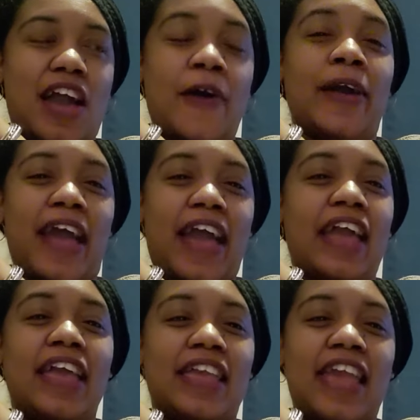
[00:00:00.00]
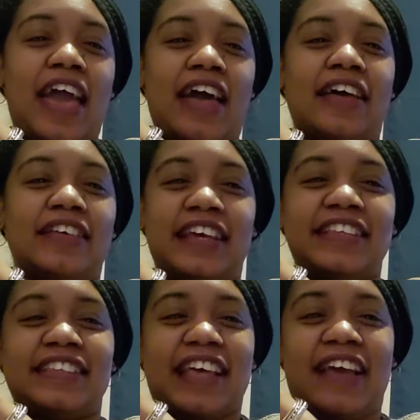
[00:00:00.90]
Okay. Yeah, it's
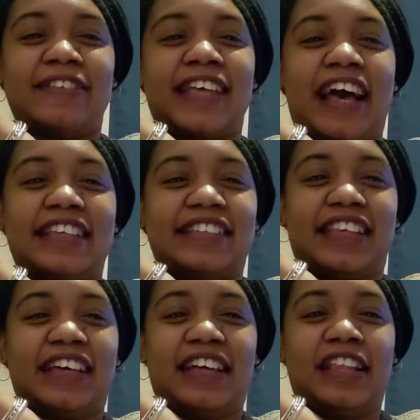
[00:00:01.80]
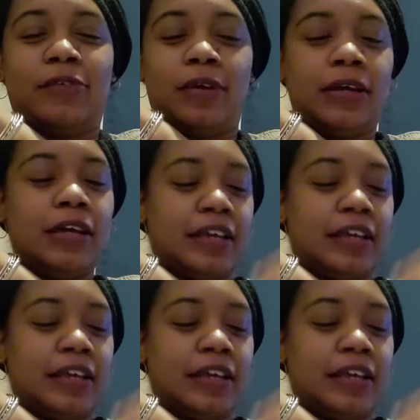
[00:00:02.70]
the same size as the other one.